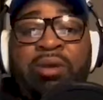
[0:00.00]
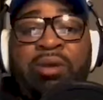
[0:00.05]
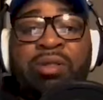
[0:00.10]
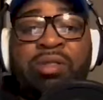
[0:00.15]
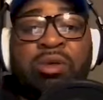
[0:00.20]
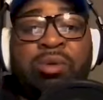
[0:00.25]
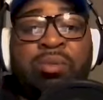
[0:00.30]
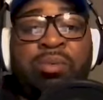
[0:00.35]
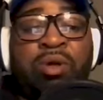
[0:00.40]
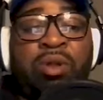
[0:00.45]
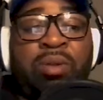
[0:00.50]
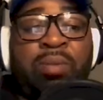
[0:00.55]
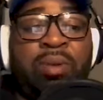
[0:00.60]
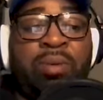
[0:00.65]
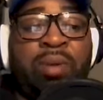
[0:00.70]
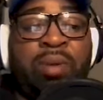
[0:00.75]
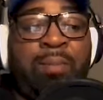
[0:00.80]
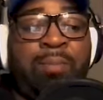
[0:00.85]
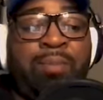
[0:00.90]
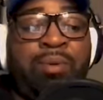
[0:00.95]
So
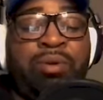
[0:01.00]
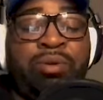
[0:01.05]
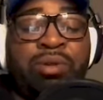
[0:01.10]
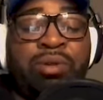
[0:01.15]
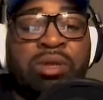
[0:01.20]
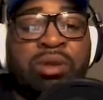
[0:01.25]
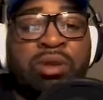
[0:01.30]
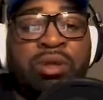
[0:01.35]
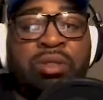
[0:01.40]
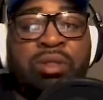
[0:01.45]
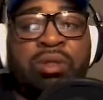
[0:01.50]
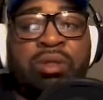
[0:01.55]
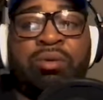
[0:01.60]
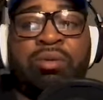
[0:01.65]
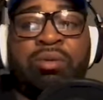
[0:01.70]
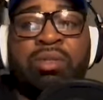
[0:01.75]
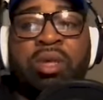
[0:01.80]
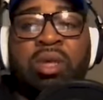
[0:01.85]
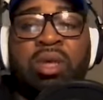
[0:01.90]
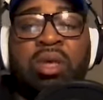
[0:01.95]
I'm producing on
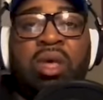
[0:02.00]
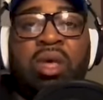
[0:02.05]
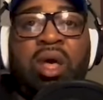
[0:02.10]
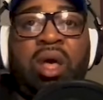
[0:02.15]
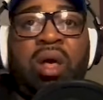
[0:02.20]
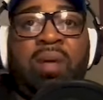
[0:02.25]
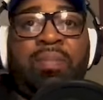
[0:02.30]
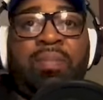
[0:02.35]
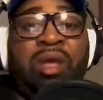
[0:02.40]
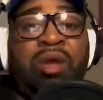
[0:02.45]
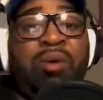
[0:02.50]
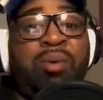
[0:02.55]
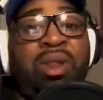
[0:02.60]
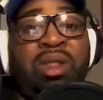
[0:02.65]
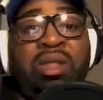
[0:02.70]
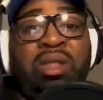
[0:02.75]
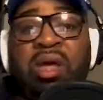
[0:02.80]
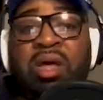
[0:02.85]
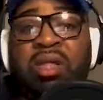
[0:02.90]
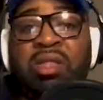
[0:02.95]
those. They're
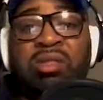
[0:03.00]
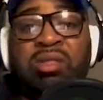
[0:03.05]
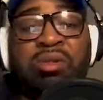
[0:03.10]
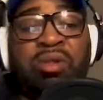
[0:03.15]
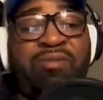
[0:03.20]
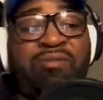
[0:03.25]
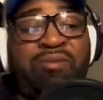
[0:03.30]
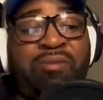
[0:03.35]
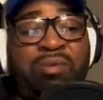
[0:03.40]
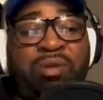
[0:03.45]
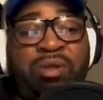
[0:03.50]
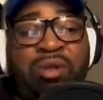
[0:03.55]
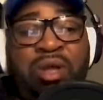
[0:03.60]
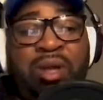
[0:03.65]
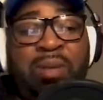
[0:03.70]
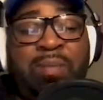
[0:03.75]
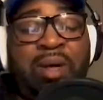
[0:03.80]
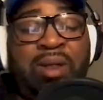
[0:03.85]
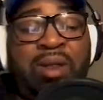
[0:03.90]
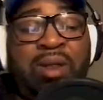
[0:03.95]
already done. So this film's going to
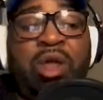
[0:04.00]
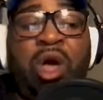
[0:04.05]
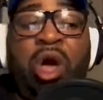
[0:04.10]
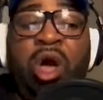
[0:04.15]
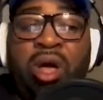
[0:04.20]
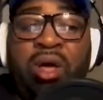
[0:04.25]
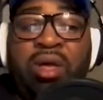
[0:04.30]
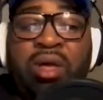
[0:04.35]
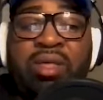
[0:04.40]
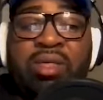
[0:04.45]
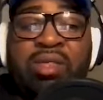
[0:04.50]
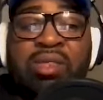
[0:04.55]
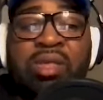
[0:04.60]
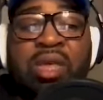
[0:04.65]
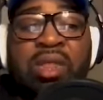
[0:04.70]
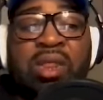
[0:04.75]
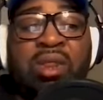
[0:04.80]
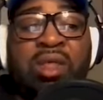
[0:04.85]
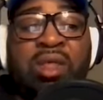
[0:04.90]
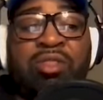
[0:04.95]
come out in August
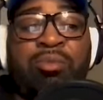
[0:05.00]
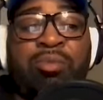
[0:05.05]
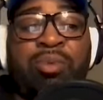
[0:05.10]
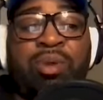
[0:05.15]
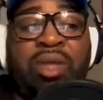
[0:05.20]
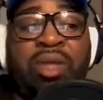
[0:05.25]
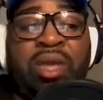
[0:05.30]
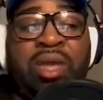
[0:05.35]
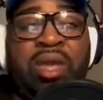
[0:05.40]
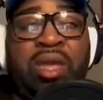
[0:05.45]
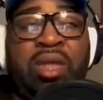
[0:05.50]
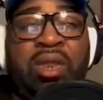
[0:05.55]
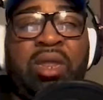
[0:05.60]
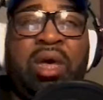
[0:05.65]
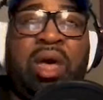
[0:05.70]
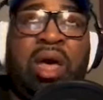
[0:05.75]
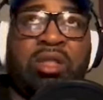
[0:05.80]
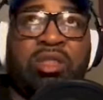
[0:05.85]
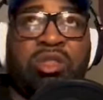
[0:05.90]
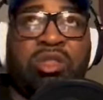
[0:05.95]
and another one in
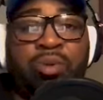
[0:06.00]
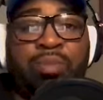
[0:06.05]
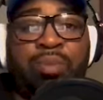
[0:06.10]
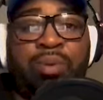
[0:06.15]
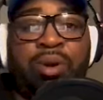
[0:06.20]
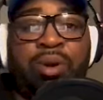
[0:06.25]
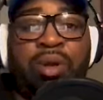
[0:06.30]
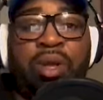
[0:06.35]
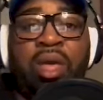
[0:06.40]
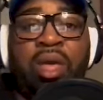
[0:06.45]
October.